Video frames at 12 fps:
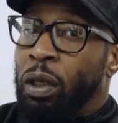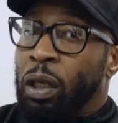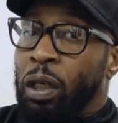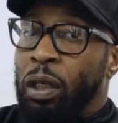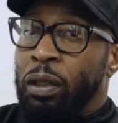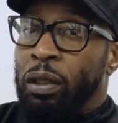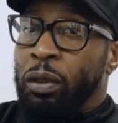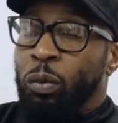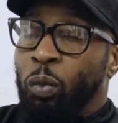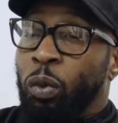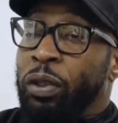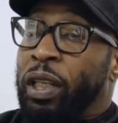And
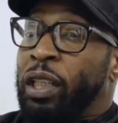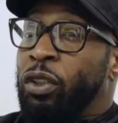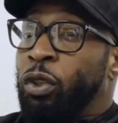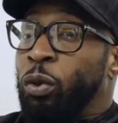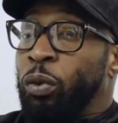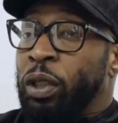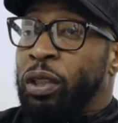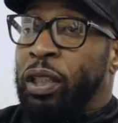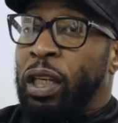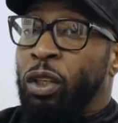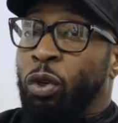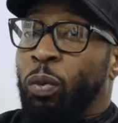what they do is
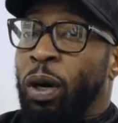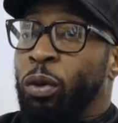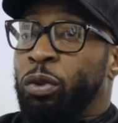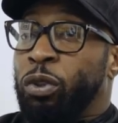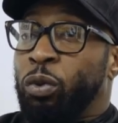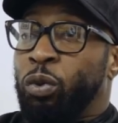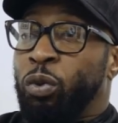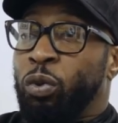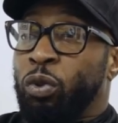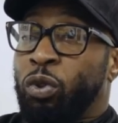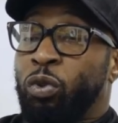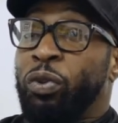they go out
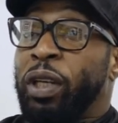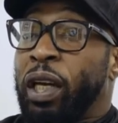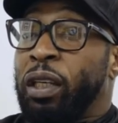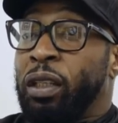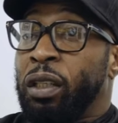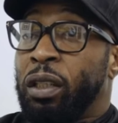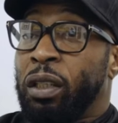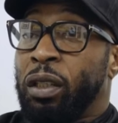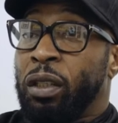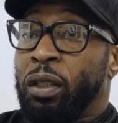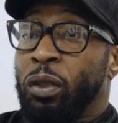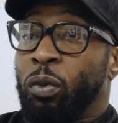to create
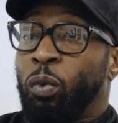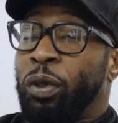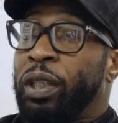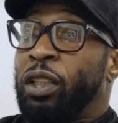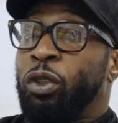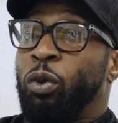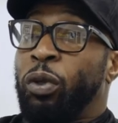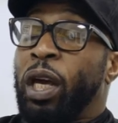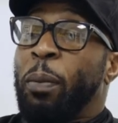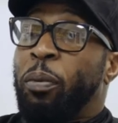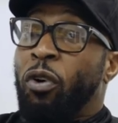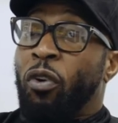what they do.
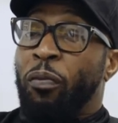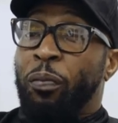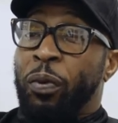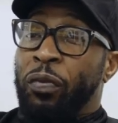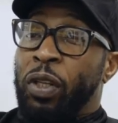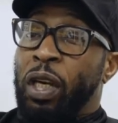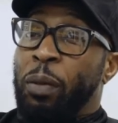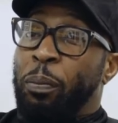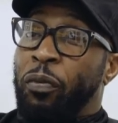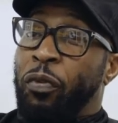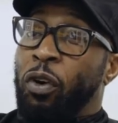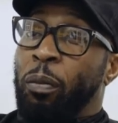Their
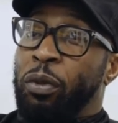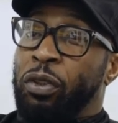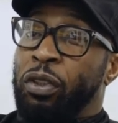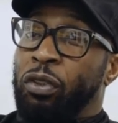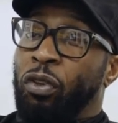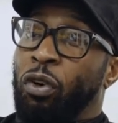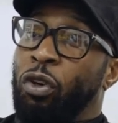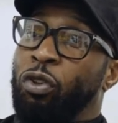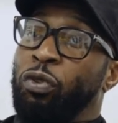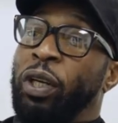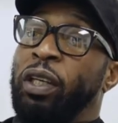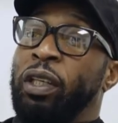performances are all
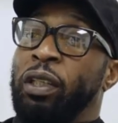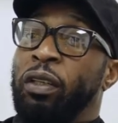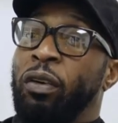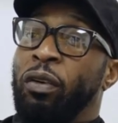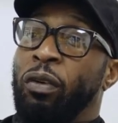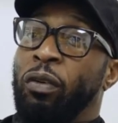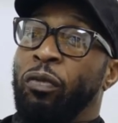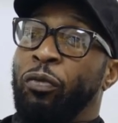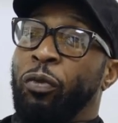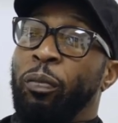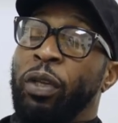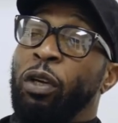created
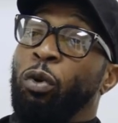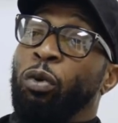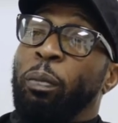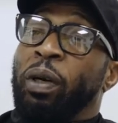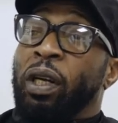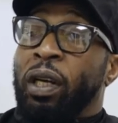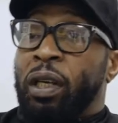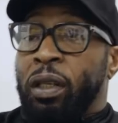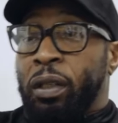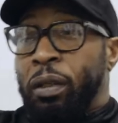from their own ability.